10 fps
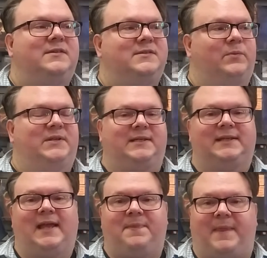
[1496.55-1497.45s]
So we did
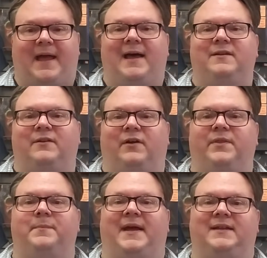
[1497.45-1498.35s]
get that and all the
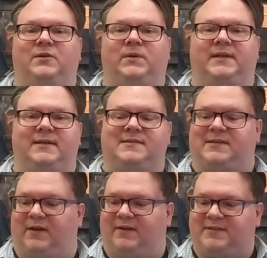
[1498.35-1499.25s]
Magnolia
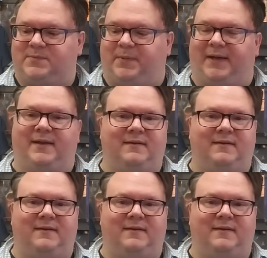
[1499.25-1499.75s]
songs, but